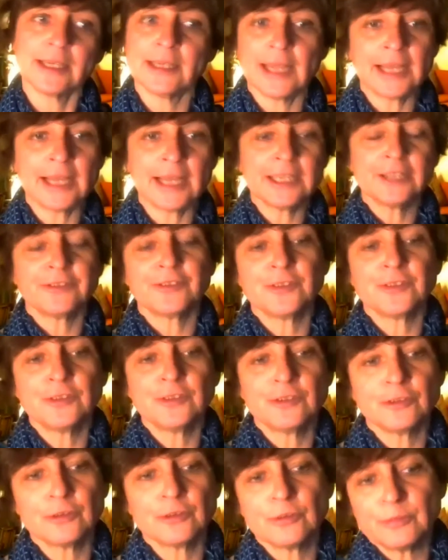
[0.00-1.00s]
any of you
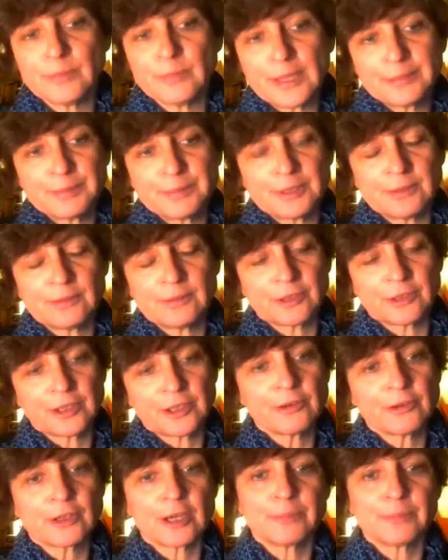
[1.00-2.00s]
do maybe
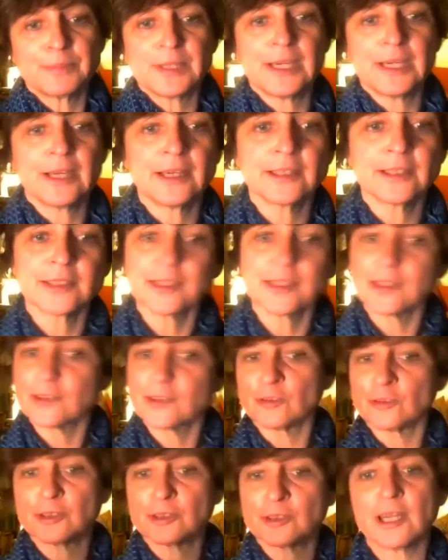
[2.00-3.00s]
yoga, Pilates,
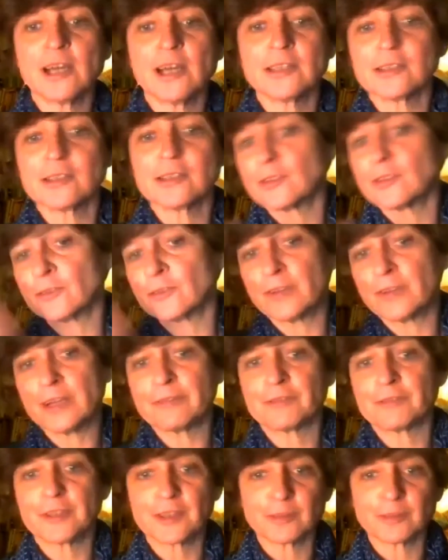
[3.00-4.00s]
or dance, or
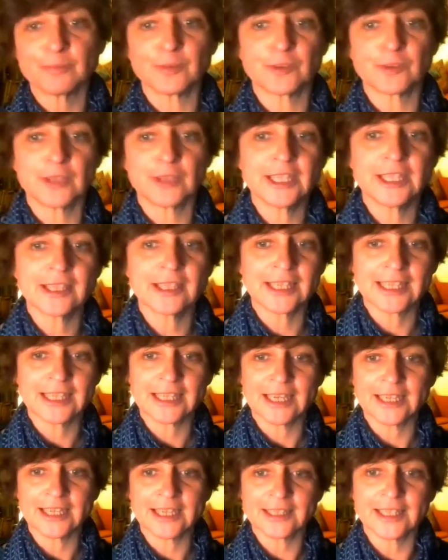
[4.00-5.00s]
5 rhythms, or anything
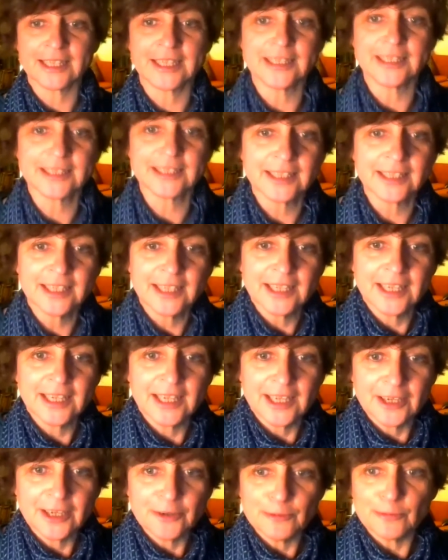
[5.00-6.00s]
like that.
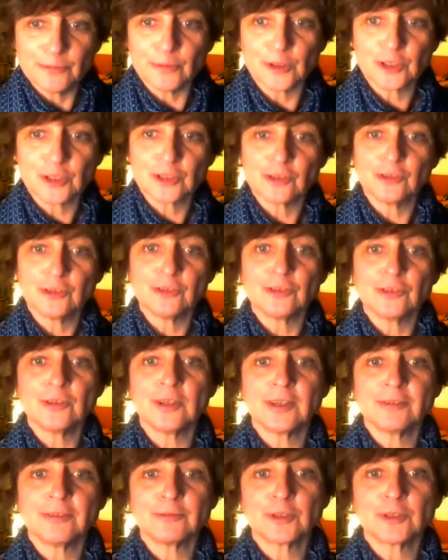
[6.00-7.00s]
What you
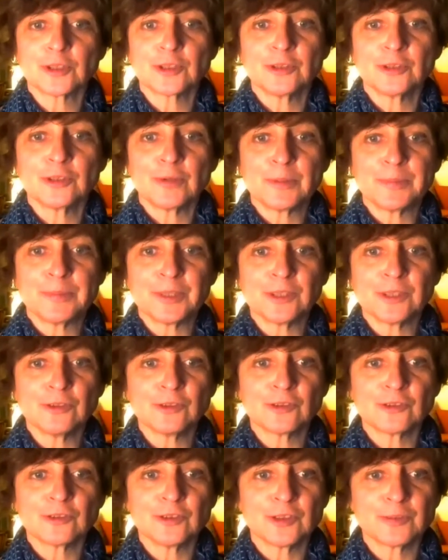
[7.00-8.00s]
will be
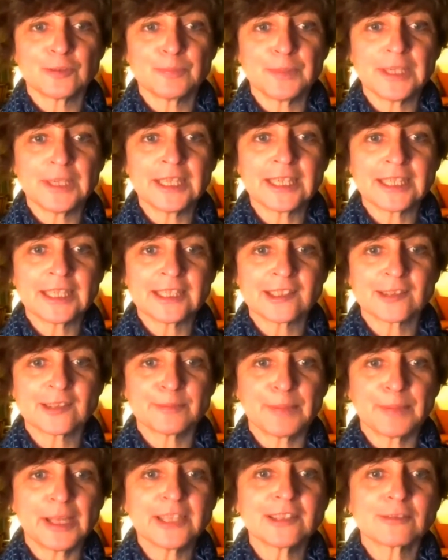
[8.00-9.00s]
used to is being in a
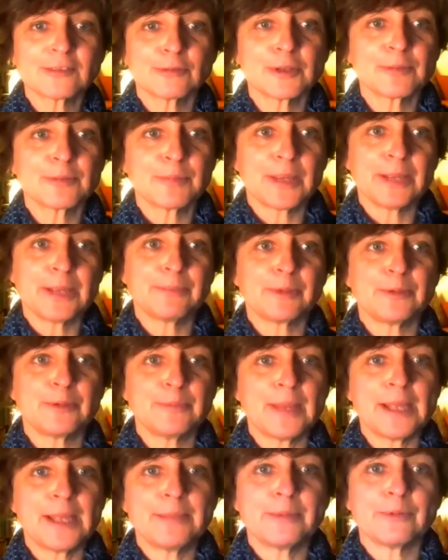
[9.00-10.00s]
space with people,
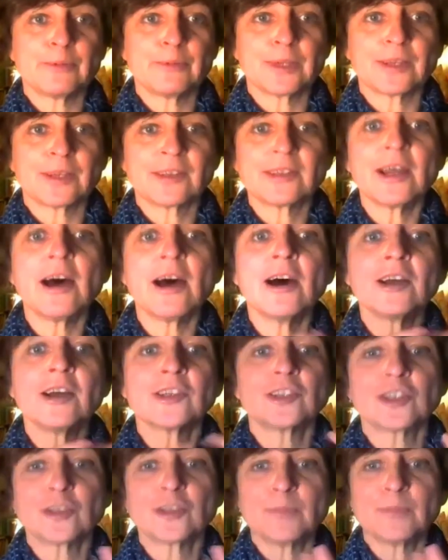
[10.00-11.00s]
maybe with
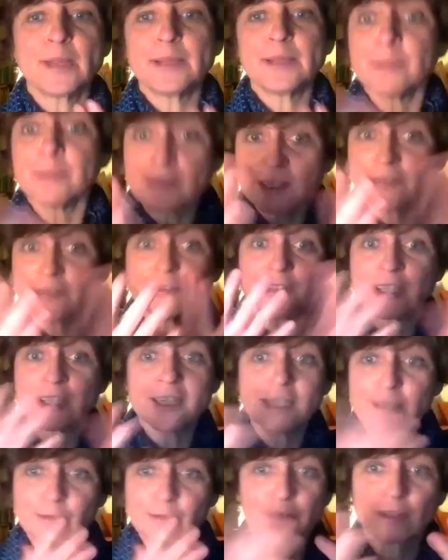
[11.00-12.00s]
touch, maybe
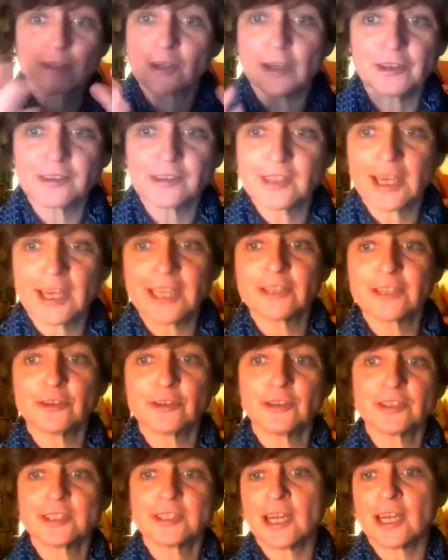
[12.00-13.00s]
definitely with close eye
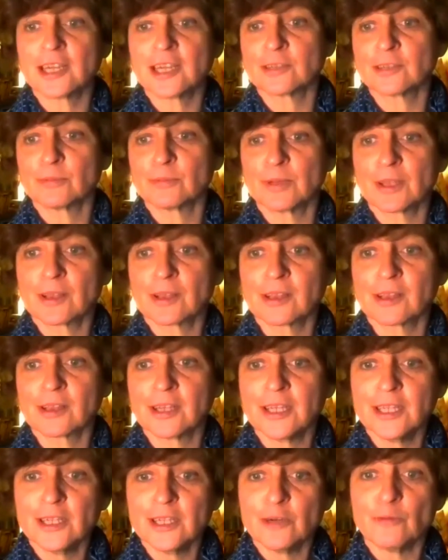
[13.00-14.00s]
contact with
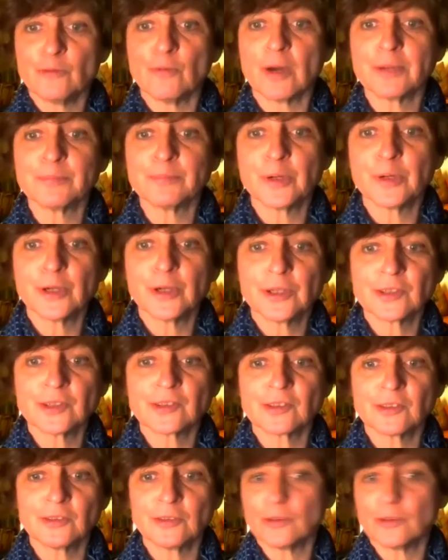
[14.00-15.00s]
one
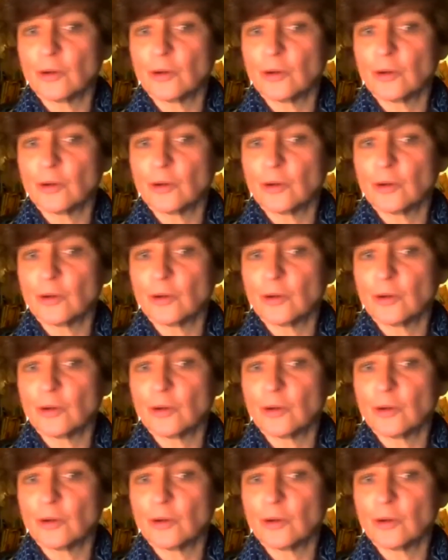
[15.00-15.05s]
person